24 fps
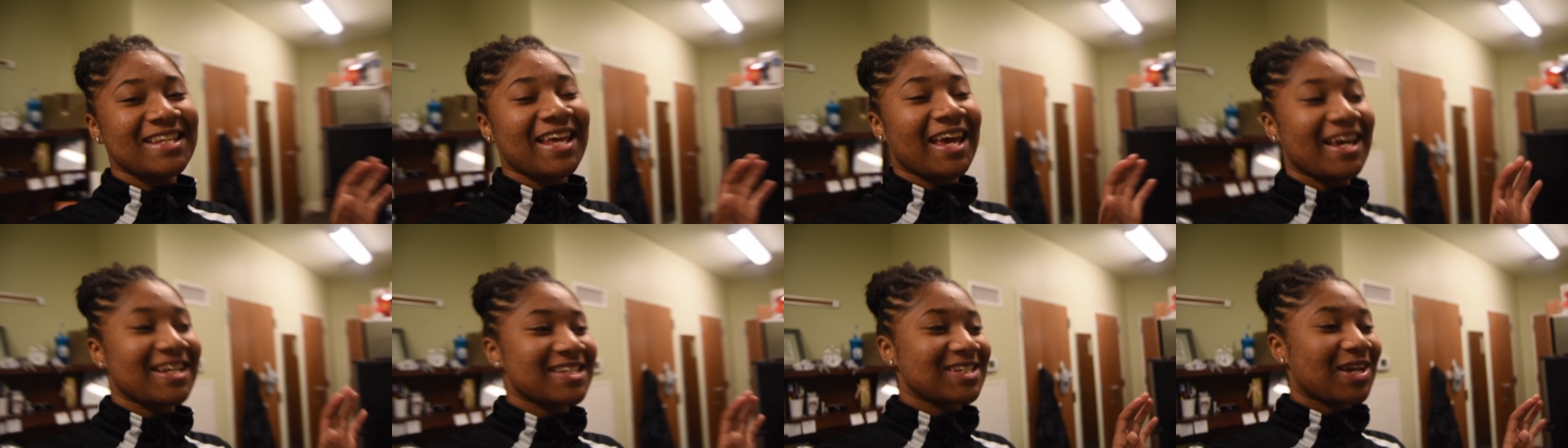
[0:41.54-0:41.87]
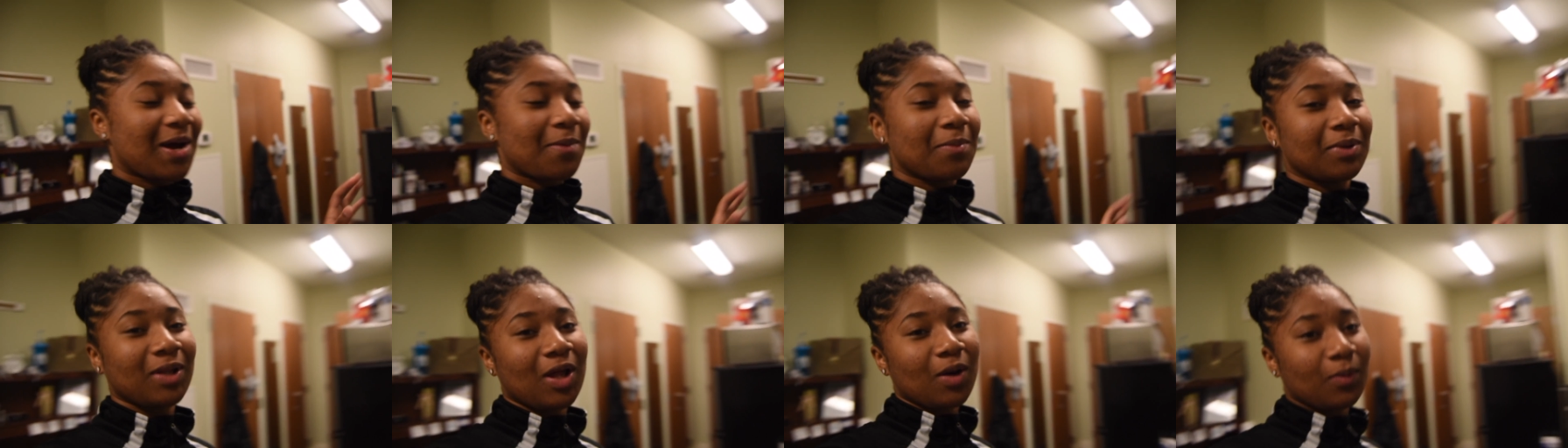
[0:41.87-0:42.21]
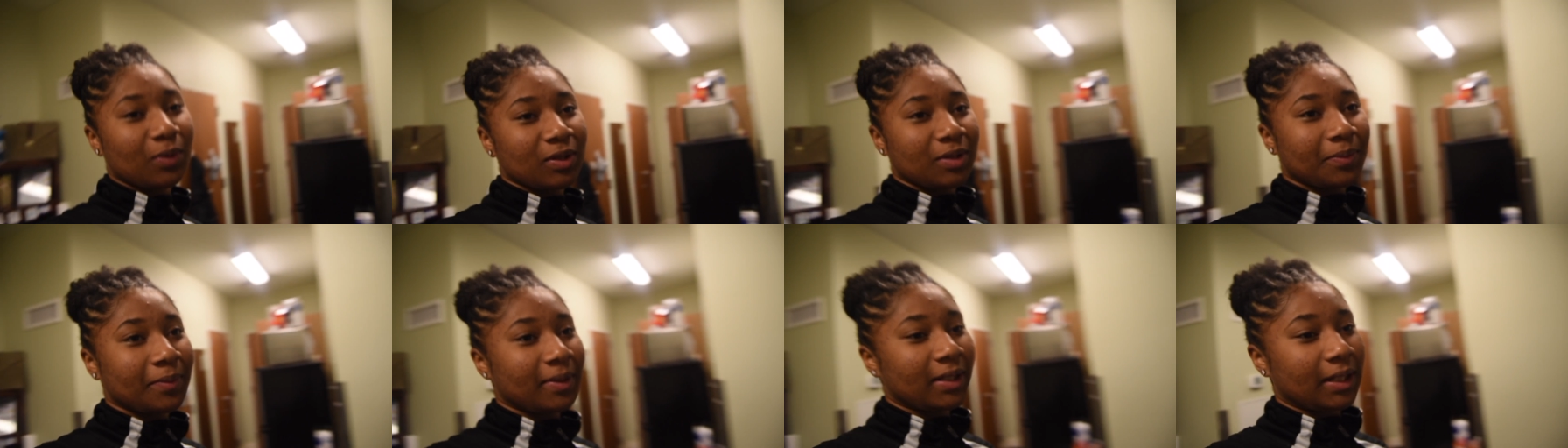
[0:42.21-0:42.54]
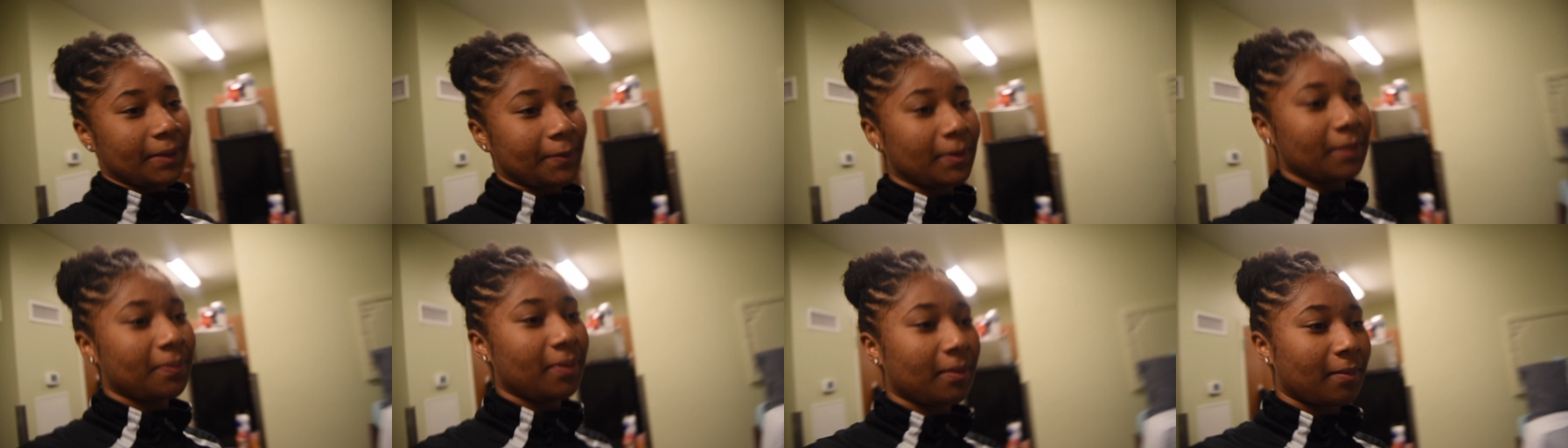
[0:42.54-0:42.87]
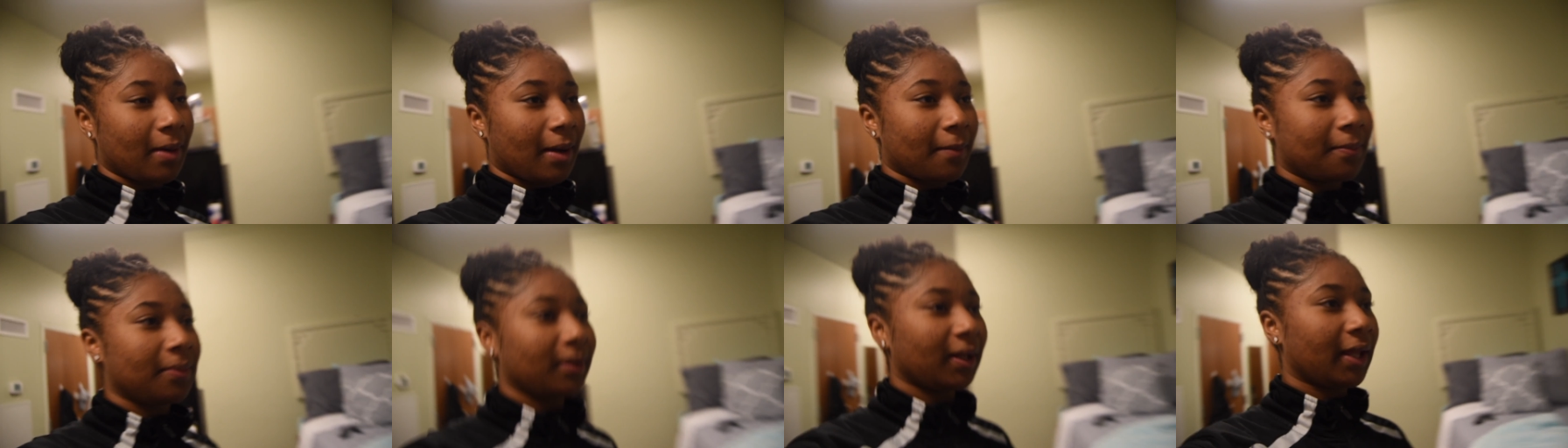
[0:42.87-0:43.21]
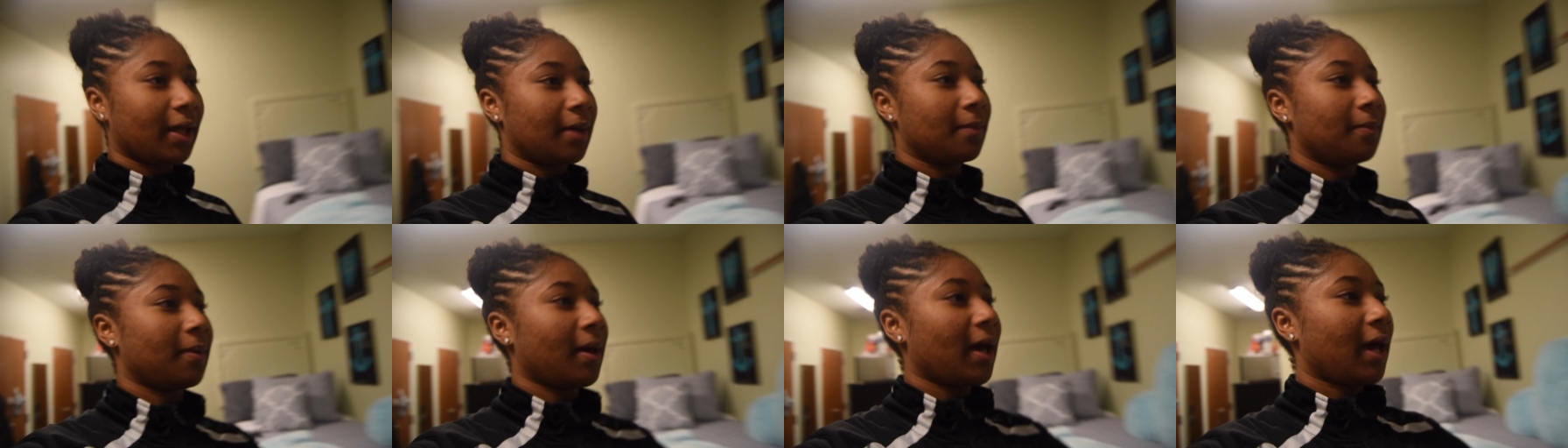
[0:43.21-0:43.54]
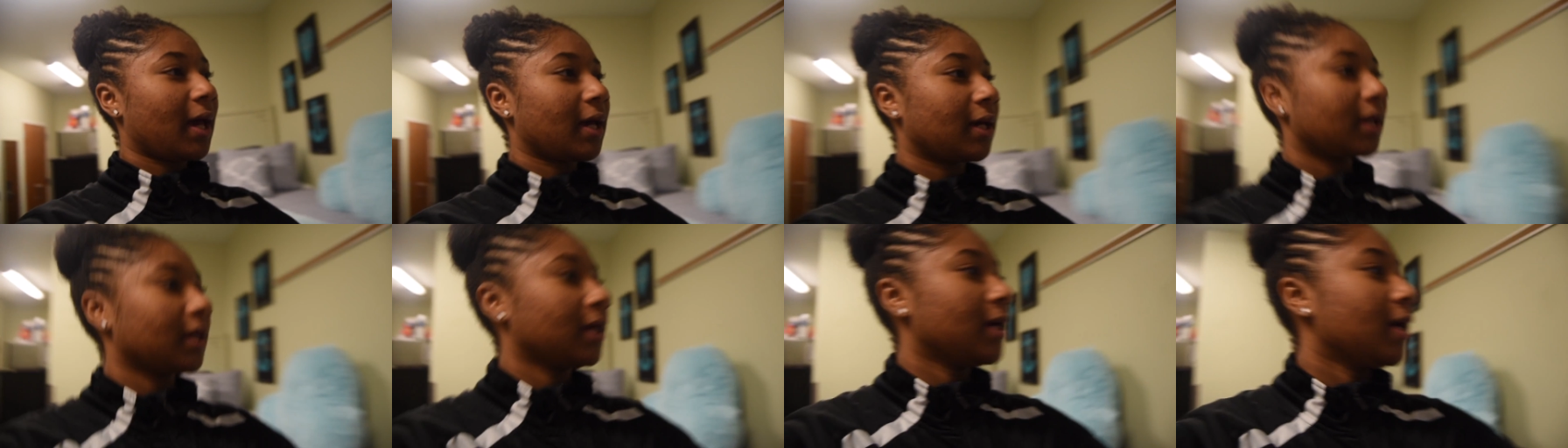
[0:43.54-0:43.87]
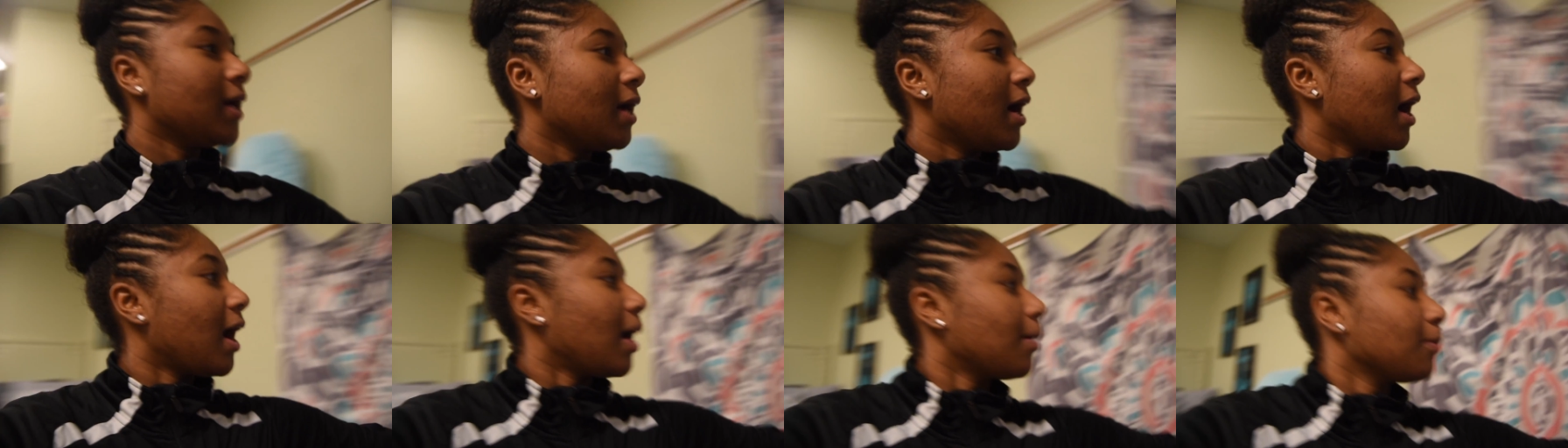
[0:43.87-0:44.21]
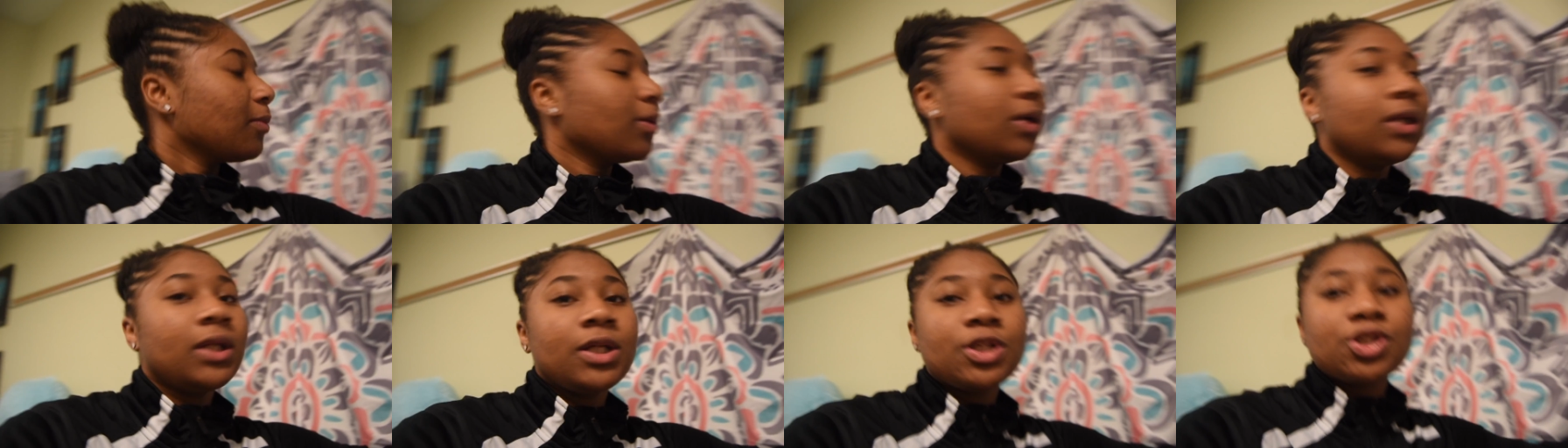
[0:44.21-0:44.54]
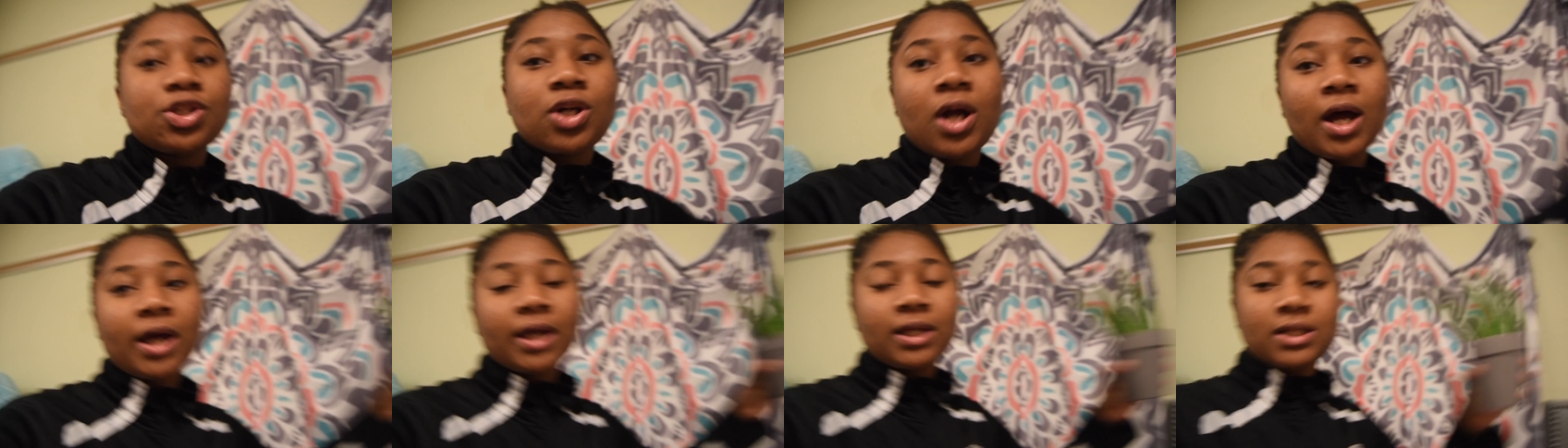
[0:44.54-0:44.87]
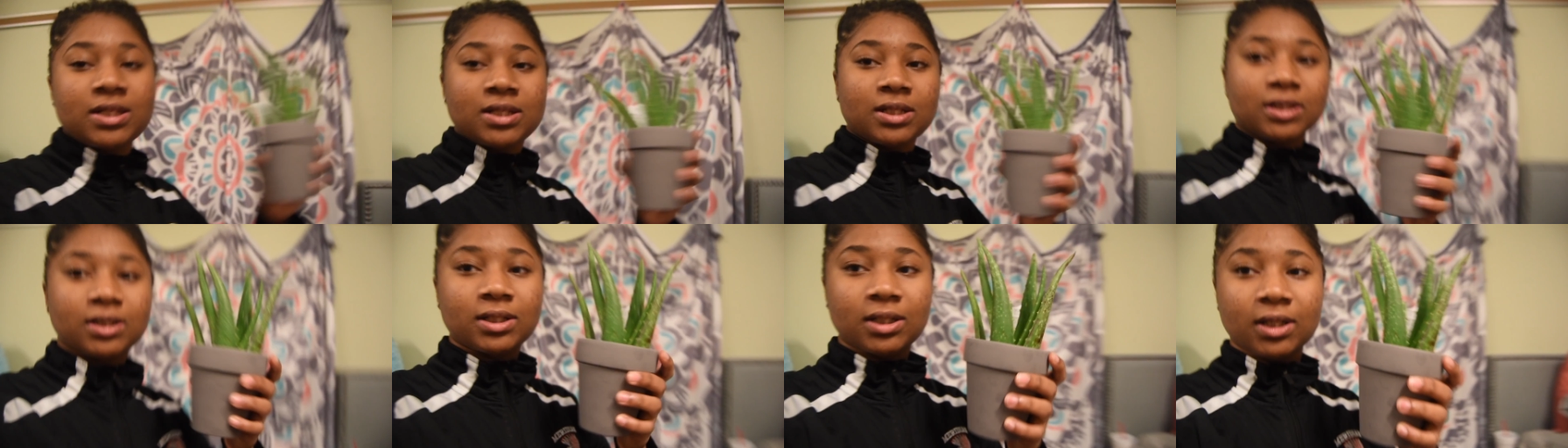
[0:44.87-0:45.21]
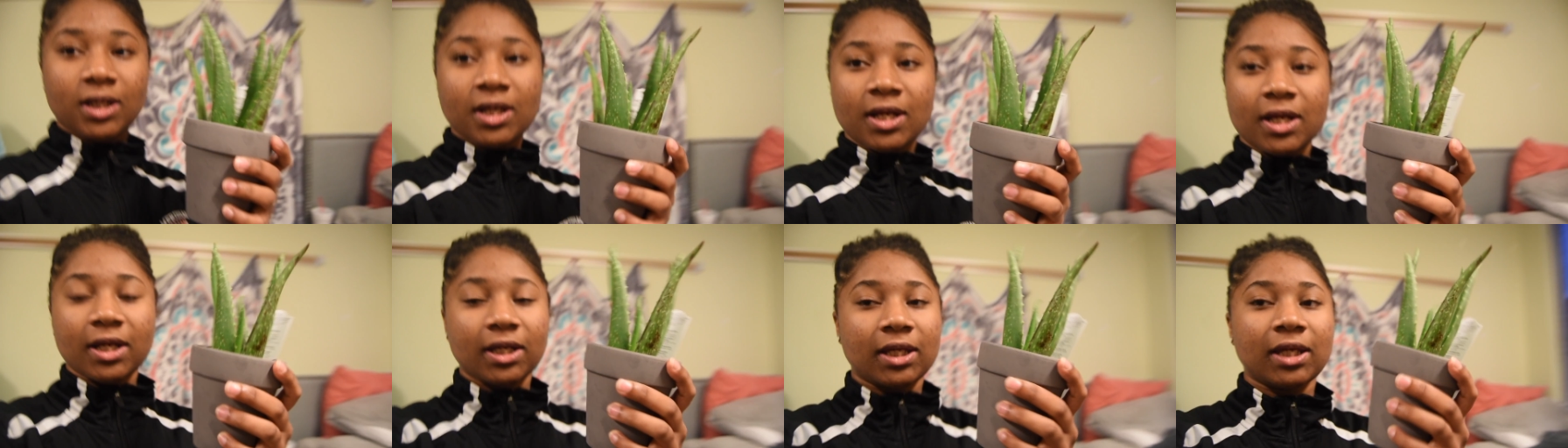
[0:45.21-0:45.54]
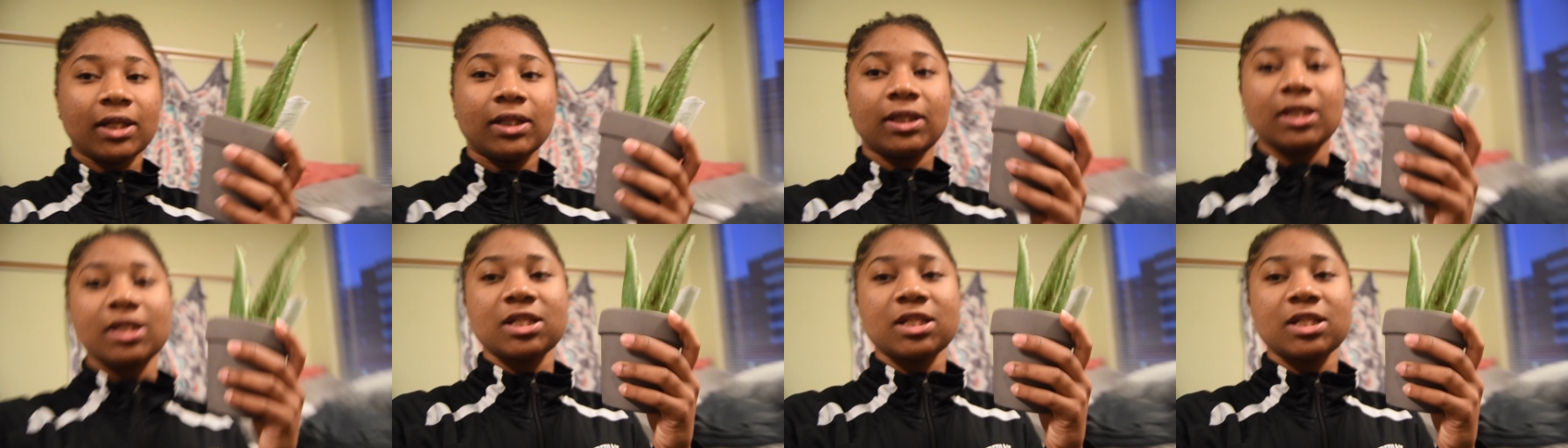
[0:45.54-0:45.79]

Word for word: Yes, come along with me. Let me put my plant back. I'm really trying to get